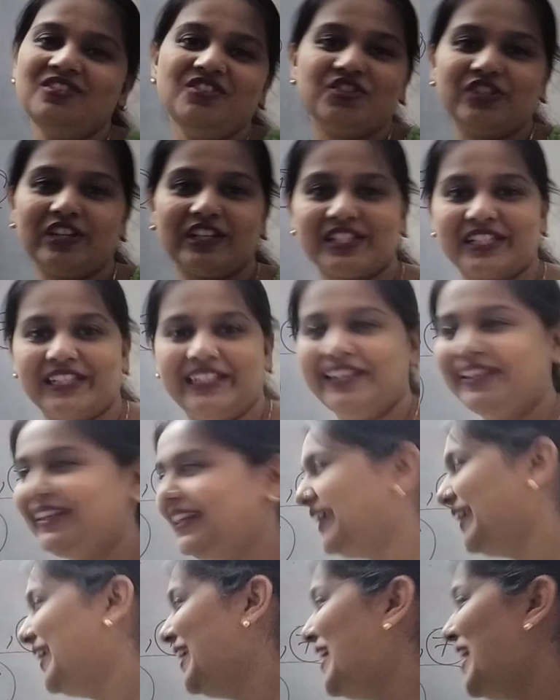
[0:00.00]
Just
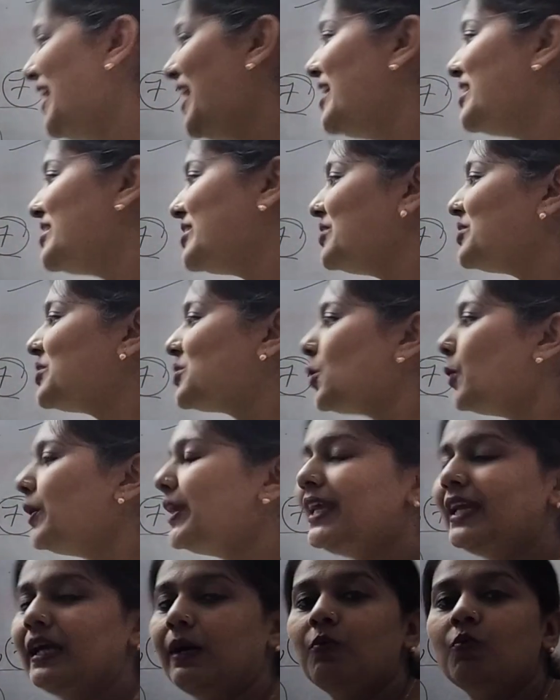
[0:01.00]
kidding. So
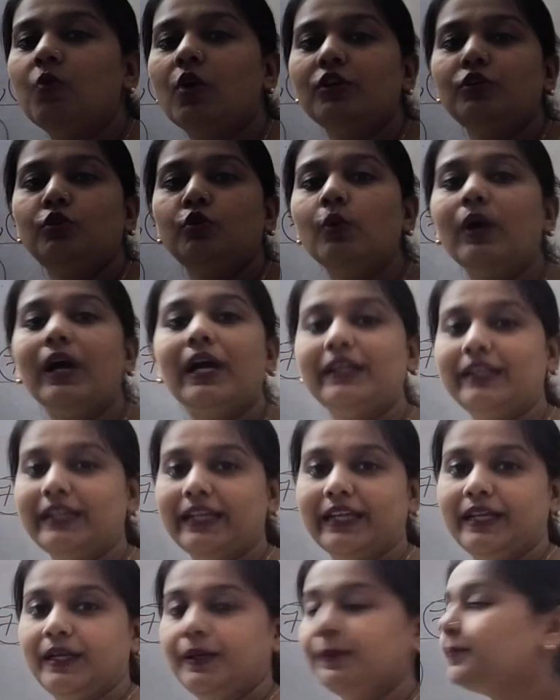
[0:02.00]
sodium want to
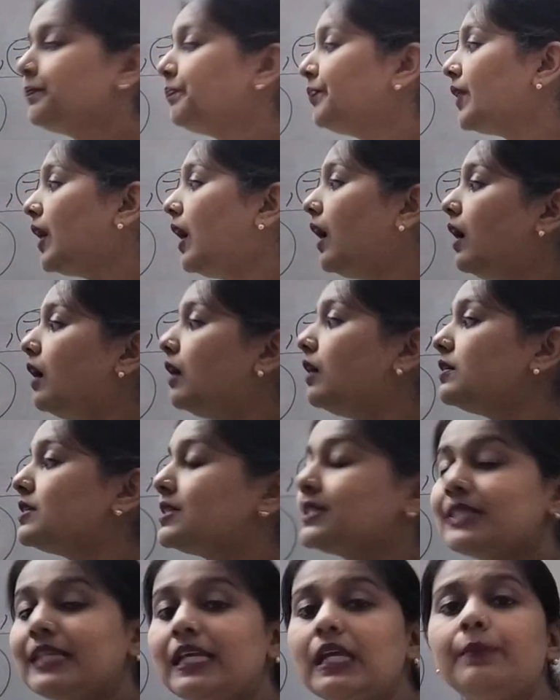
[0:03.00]
attain a
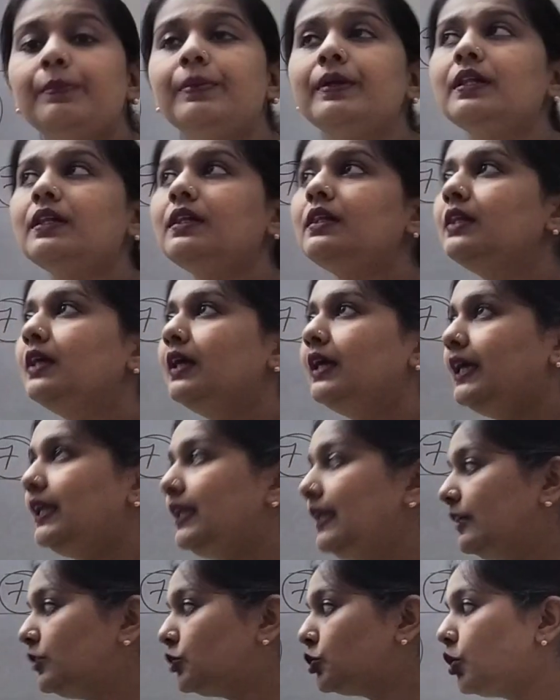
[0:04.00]
stable
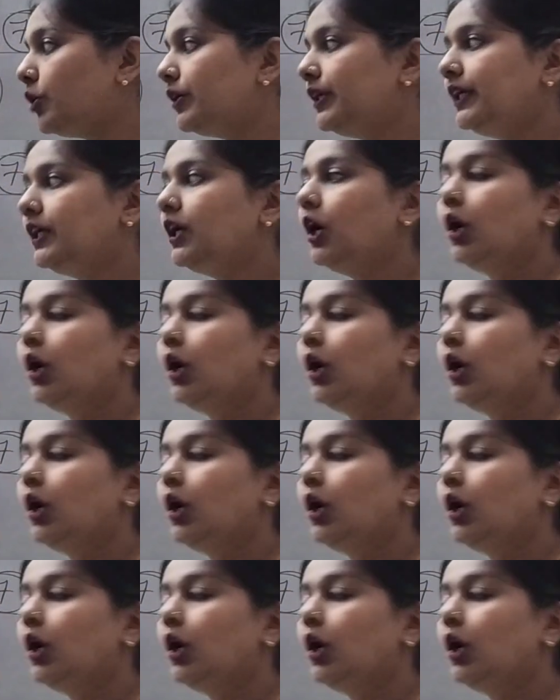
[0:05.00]
electronic